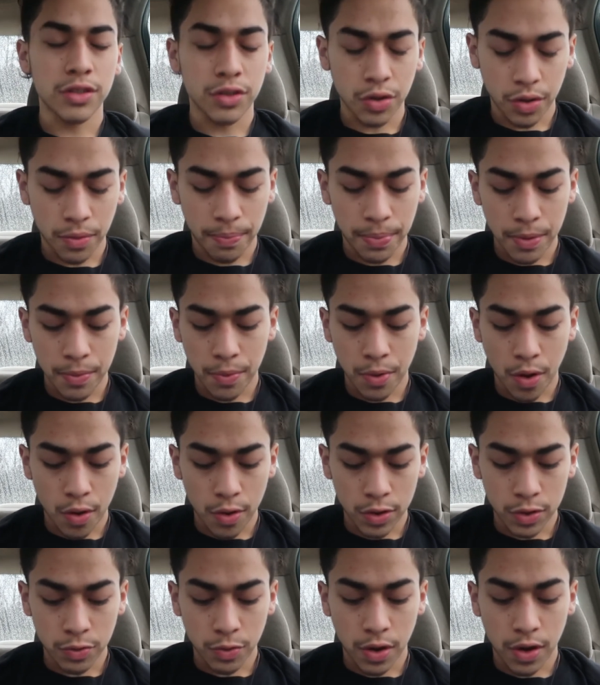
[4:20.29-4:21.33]
so people are
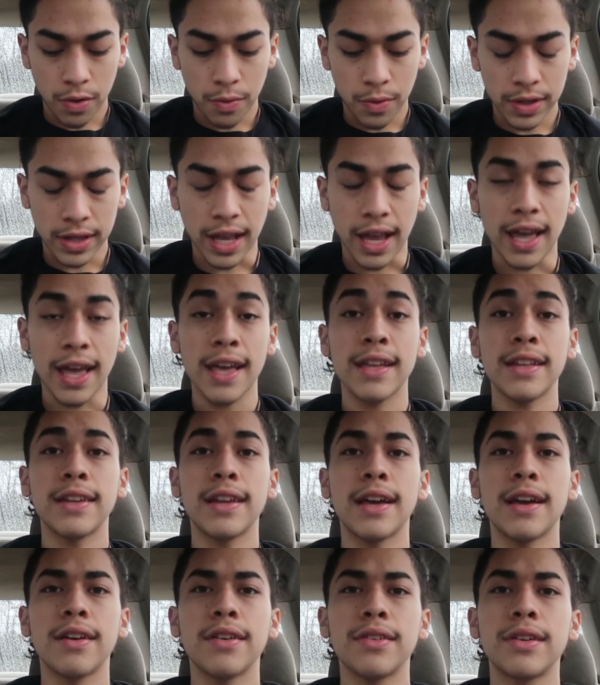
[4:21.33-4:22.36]
always walking with their head
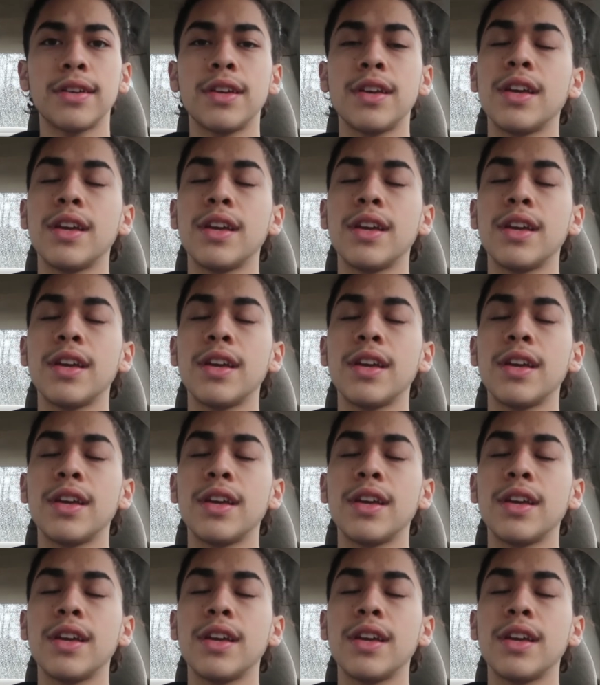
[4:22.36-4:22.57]
down.